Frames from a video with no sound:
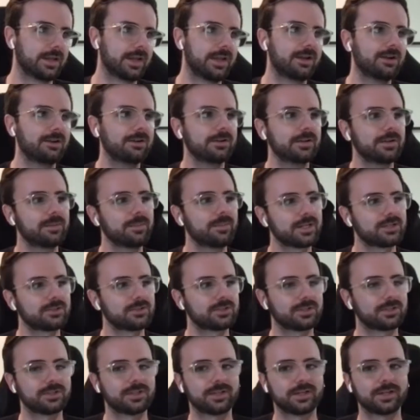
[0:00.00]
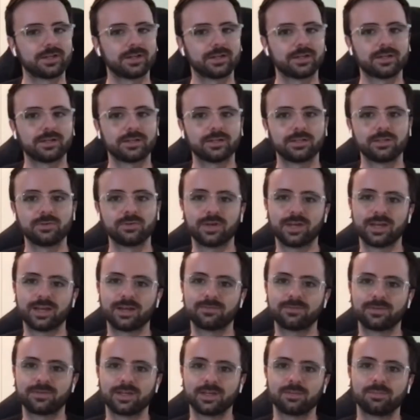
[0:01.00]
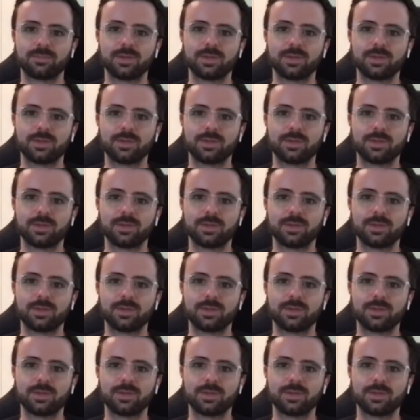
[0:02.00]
already mentioned that you have a